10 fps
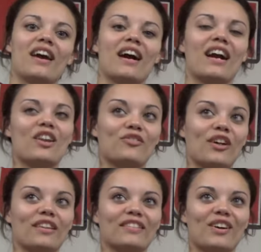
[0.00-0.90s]
I kind of
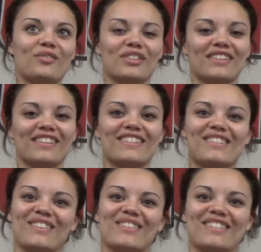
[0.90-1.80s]
fell in love with it,
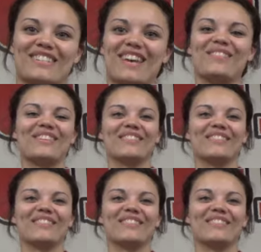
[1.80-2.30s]
so I just kept